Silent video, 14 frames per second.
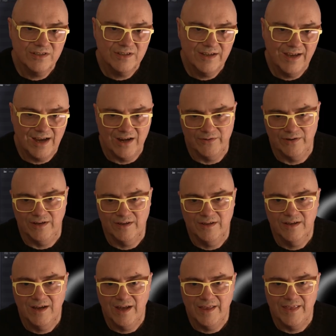area.
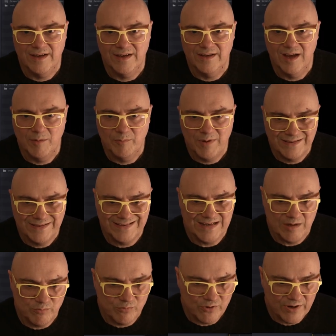And then I'm basically
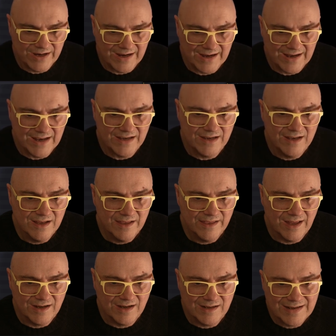bringing in
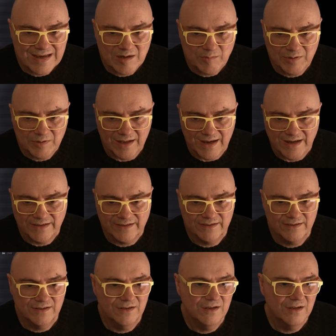that clean plate
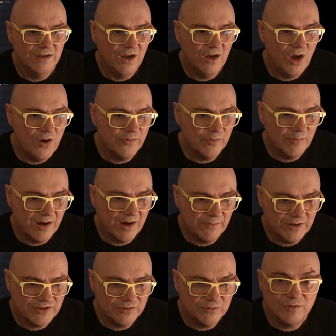over my
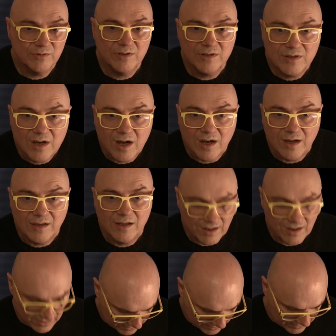original
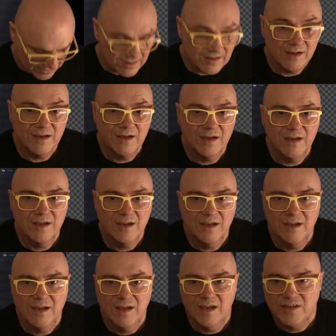color
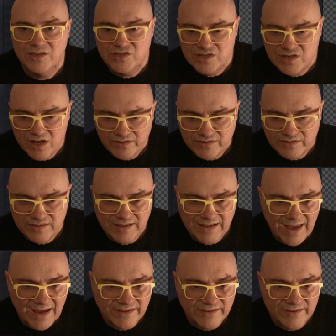just to
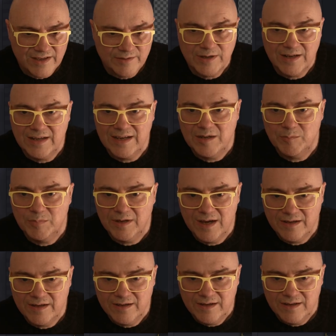get, so there's my clean
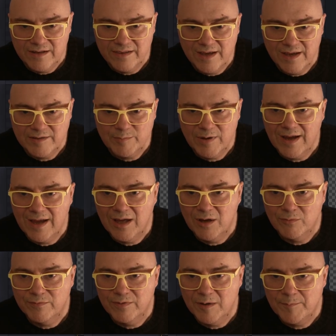plate, there's my
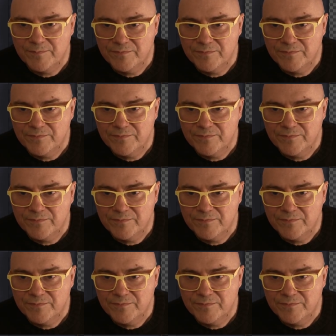alpha,